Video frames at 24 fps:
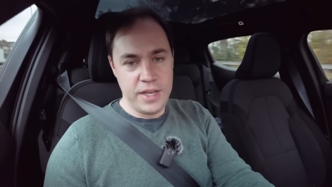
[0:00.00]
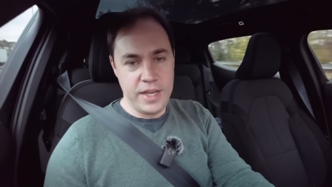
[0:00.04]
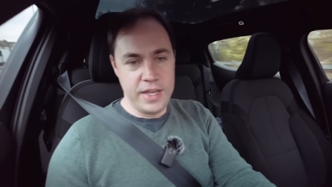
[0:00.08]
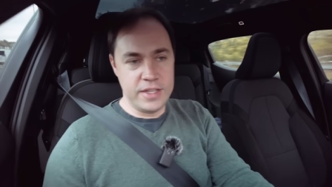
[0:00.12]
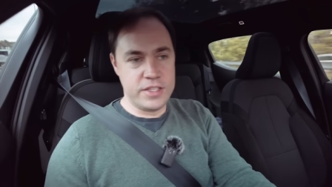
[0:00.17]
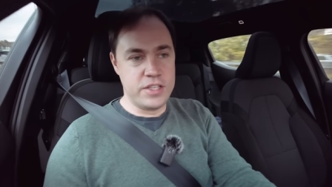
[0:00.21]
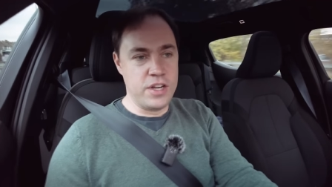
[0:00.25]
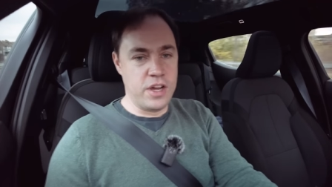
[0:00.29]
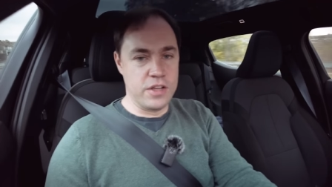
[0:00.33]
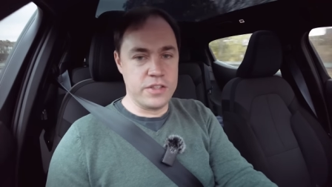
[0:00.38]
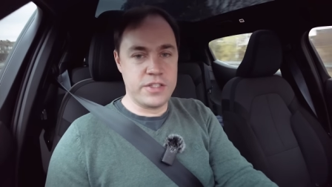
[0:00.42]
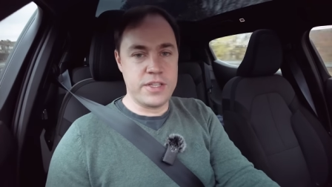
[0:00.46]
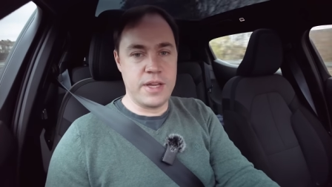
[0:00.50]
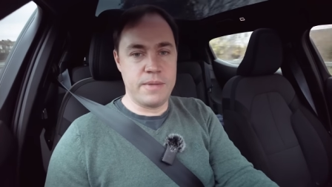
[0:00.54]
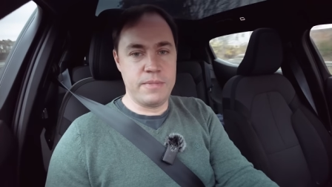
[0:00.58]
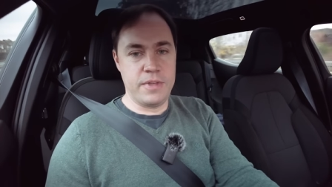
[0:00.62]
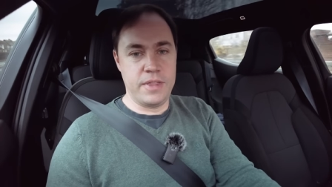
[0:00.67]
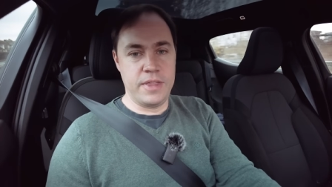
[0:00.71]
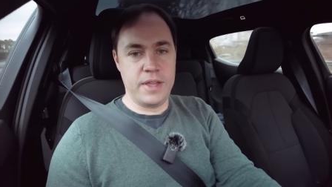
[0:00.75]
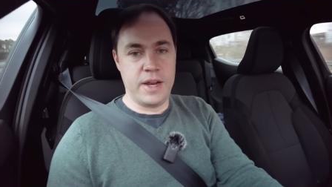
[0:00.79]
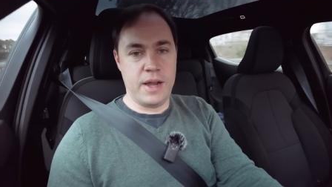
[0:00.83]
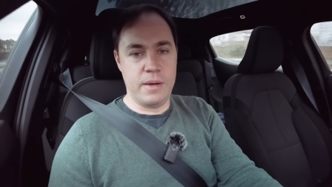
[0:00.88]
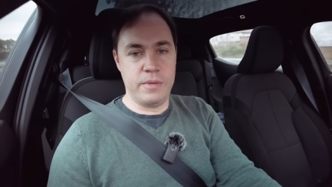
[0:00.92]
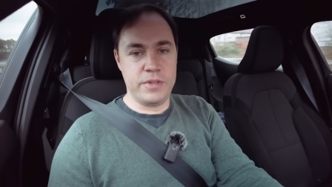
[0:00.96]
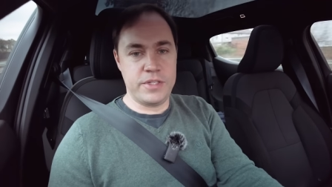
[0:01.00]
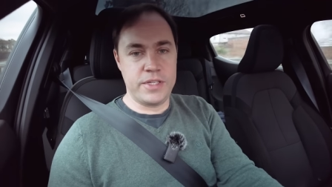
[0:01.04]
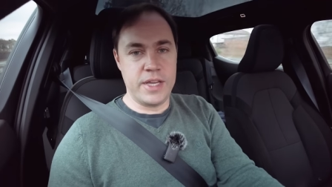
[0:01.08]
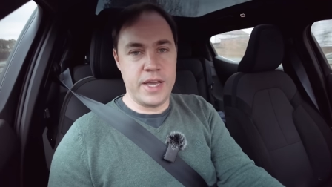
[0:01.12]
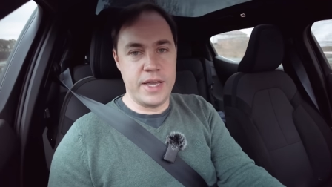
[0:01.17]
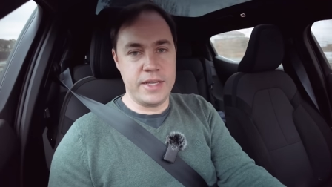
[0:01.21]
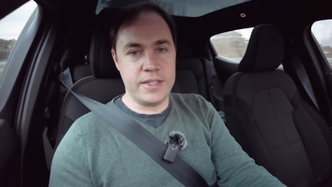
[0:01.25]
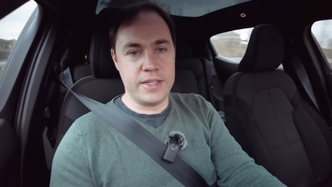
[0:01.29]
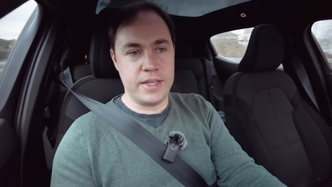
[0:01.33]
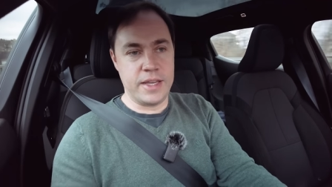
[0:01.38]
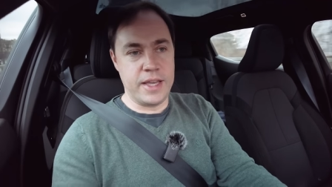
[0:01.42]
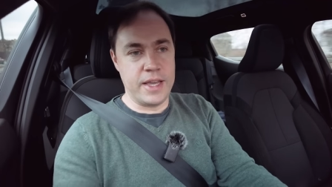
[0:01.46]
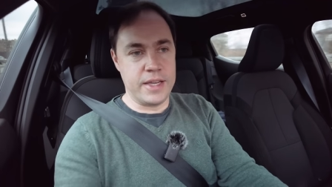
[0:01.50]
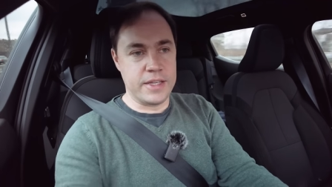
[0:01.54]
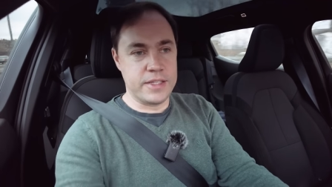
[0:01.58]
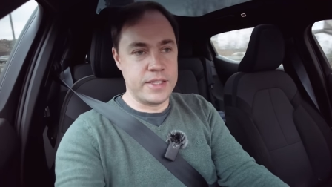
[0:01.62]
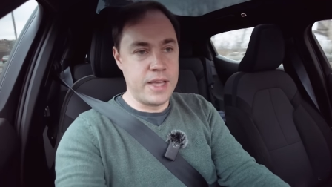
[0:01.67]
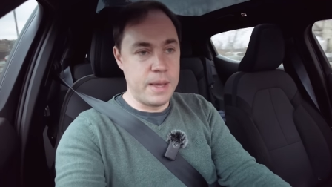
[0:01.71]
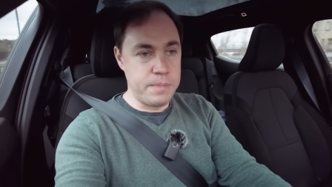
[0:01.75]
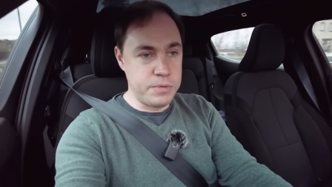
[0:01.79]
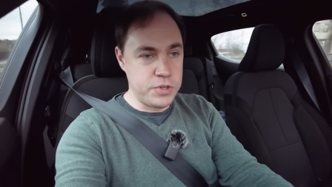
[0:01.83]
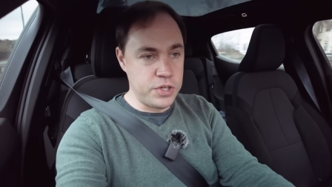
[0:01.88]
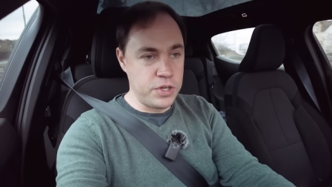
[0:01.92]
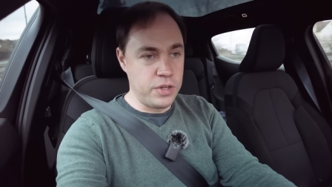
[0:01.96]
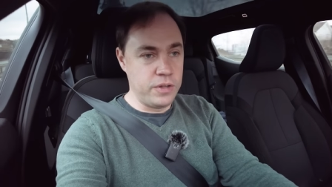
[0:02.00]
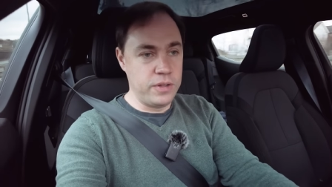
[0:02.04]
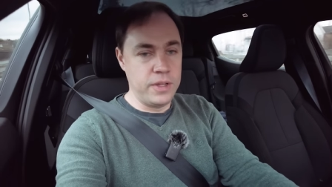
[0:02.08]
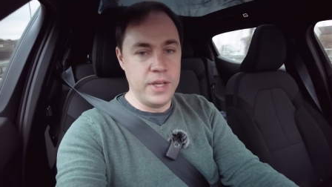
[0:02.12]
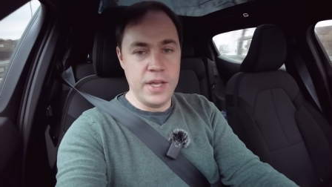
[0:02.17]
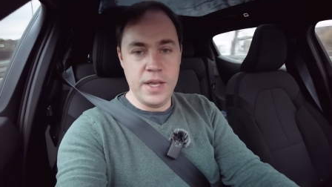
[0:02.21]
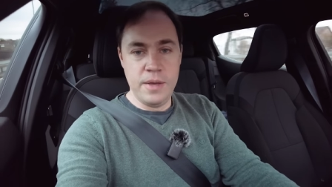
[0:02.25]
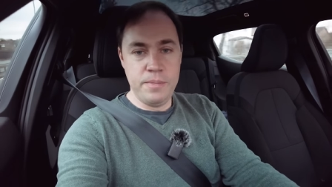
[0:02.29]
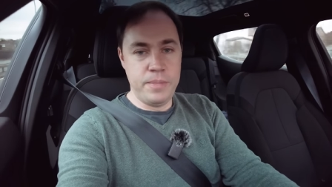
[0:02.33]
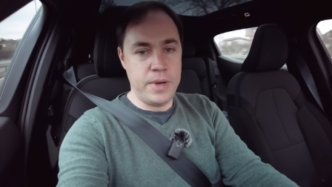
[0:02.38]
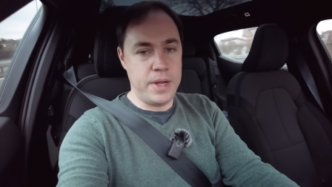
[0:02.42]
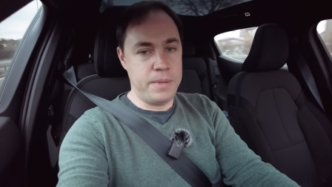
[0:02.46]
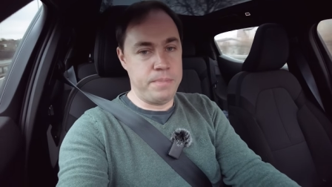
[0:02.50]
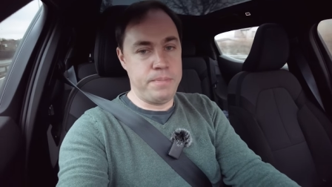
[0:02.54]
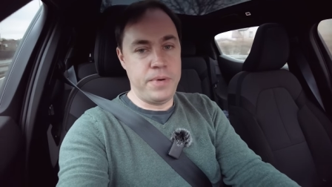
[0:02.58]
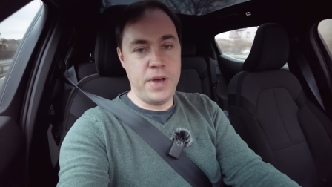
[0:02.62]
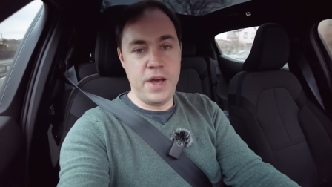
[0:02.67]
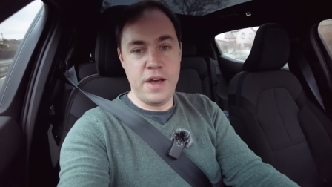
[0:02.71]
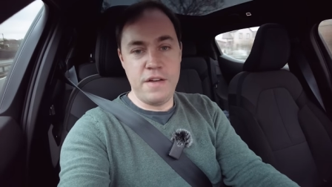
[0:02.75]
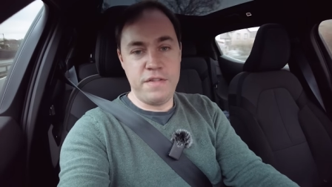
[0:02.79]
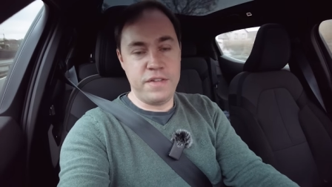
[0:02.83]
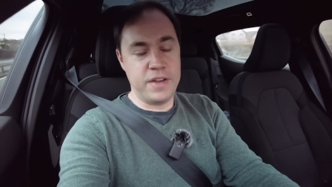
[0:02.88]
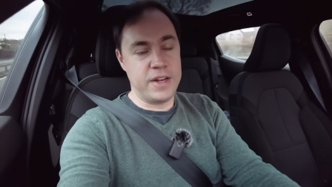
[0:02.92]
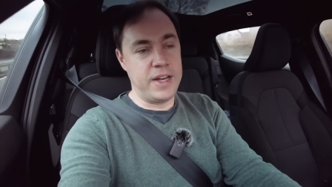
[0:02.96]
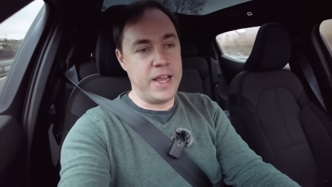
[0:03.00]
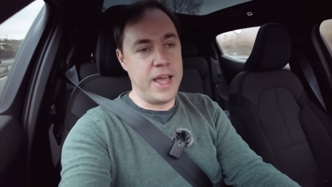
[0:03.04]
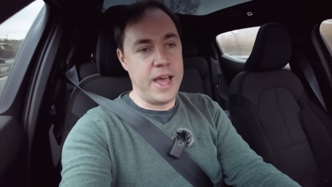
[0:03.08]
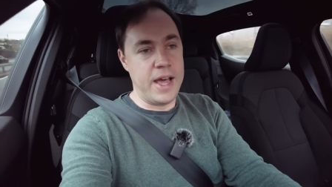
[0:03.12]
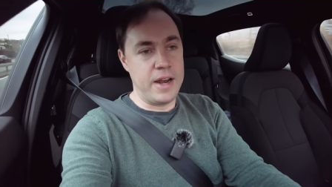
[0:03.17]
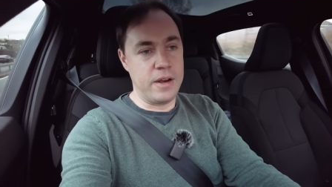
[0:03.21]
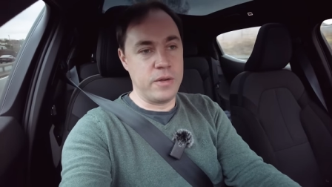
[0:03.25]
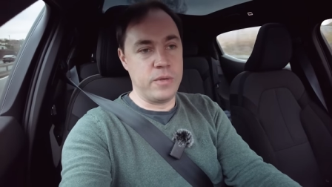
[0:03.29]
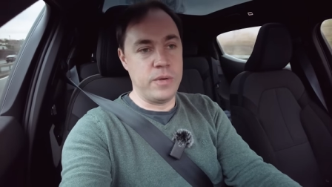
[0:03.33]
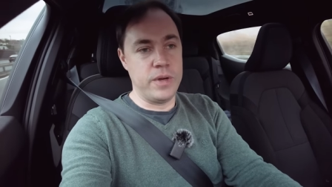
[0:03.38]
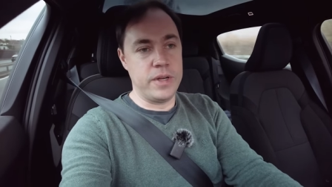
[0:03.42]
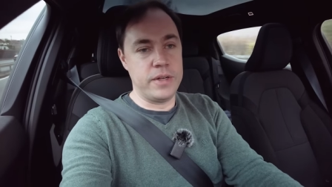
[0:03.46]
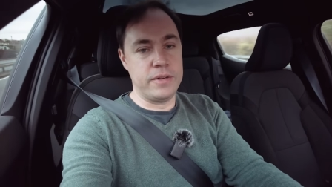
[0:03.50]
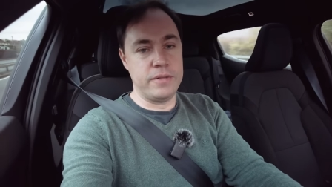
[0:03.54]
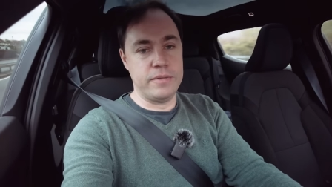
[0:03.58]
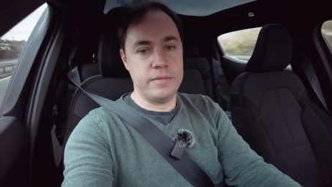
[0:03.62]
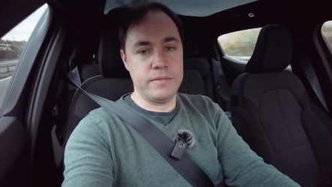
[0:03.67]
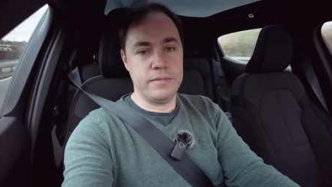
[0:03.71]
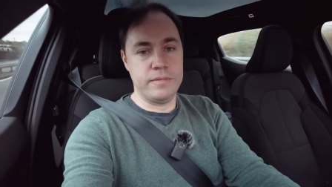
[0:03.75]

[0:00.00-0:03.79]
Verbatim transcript: It's not something that I would say is exceptional, but perfectly adequate.